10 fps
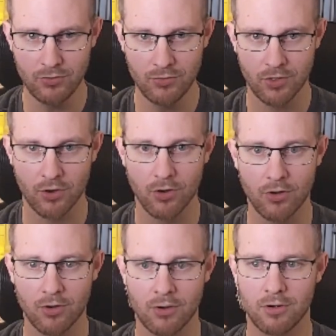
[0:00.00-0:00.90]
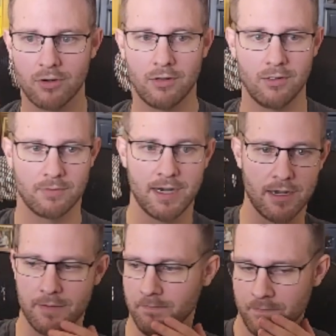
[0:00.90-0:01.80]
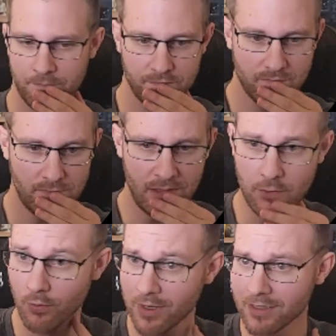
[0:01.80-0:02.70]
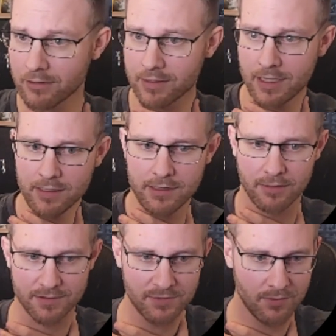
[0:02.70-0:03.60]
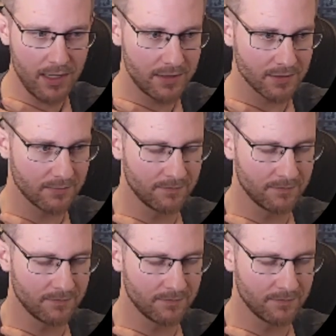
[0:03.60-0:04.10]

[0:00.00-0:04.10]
Cool. Right on. We're getting near the end here. This is great.